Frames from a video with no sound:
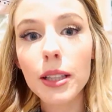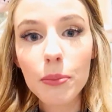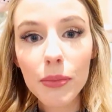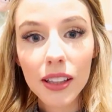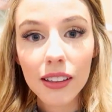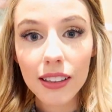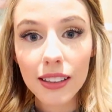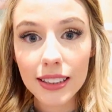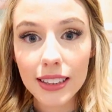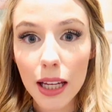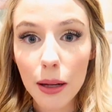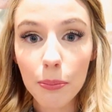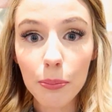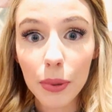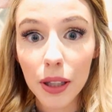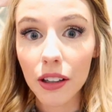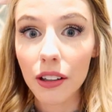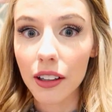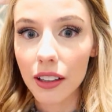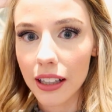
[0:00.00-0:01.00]
something that said
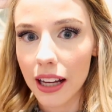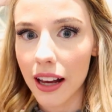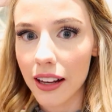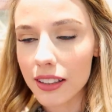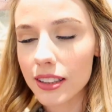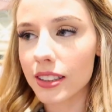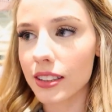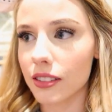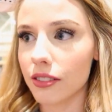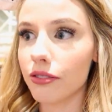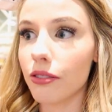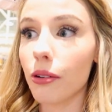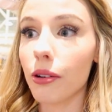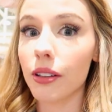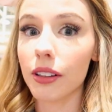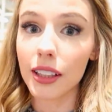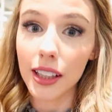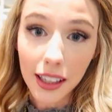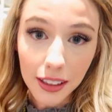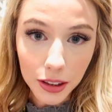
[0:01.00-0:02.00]
be our guest
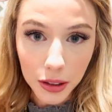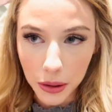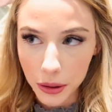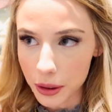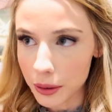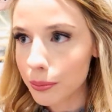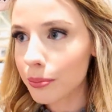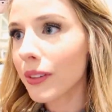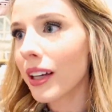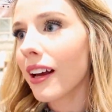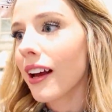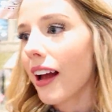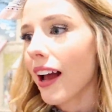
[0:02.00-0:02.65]
for the guest room,